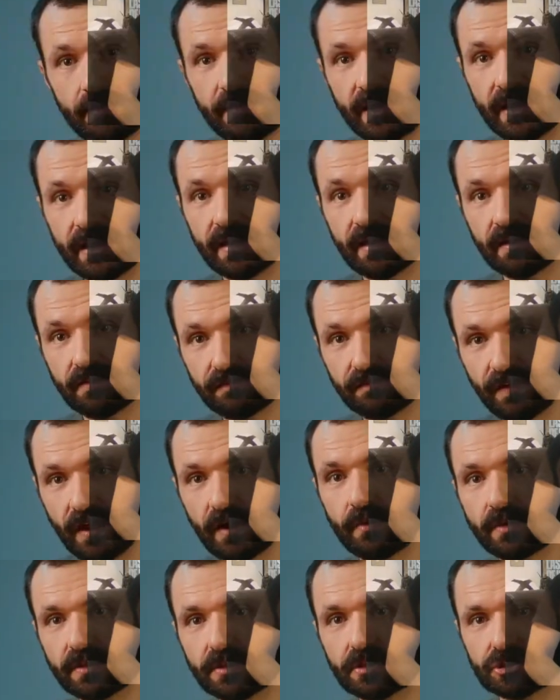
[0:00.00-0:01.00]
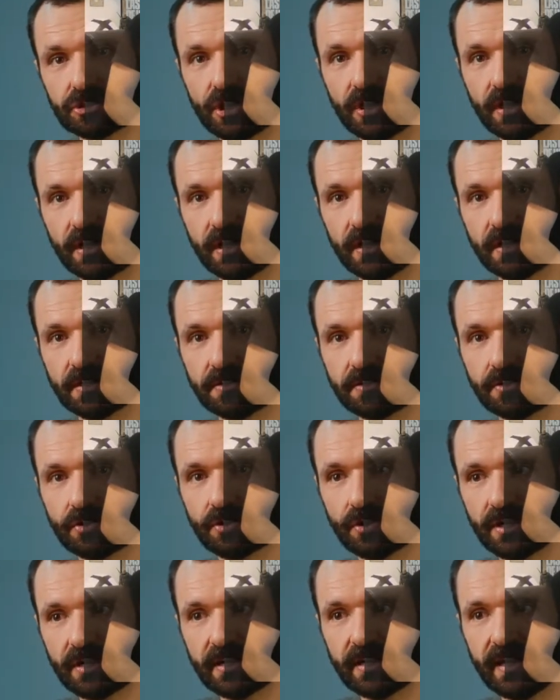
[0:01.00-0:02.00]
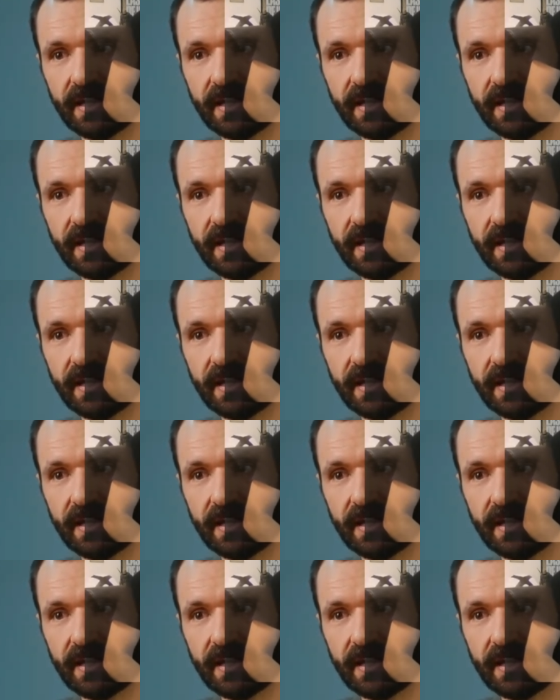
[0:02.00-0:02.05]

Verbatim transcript: don't think it was a story that worked with that